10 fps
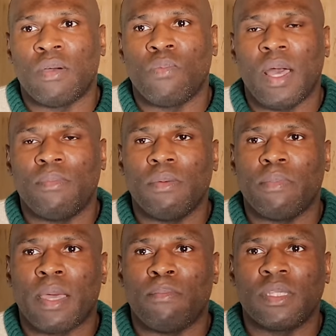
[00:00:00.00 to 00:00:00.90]
And what I mean
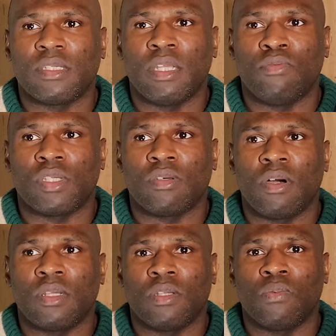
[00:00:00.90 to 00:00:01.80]
by mentally
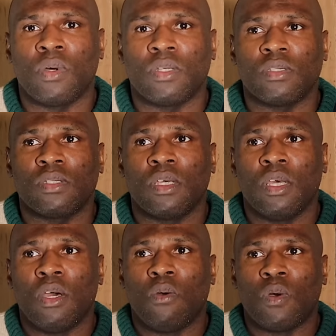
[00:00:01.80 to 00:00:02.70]
retarded was
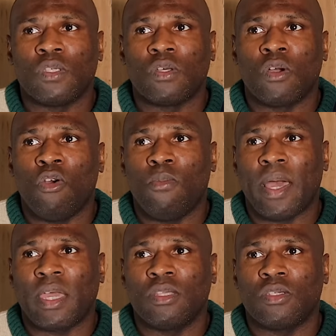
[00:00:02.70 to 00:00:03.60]
to go
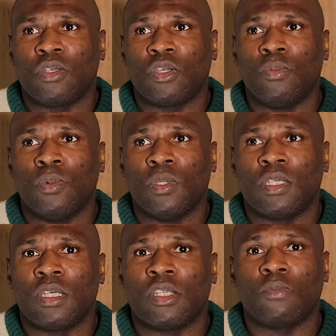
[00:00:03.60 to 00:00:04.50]
back into the
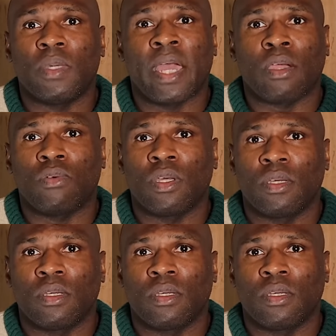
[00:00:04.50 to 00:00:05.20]
community and just be angry.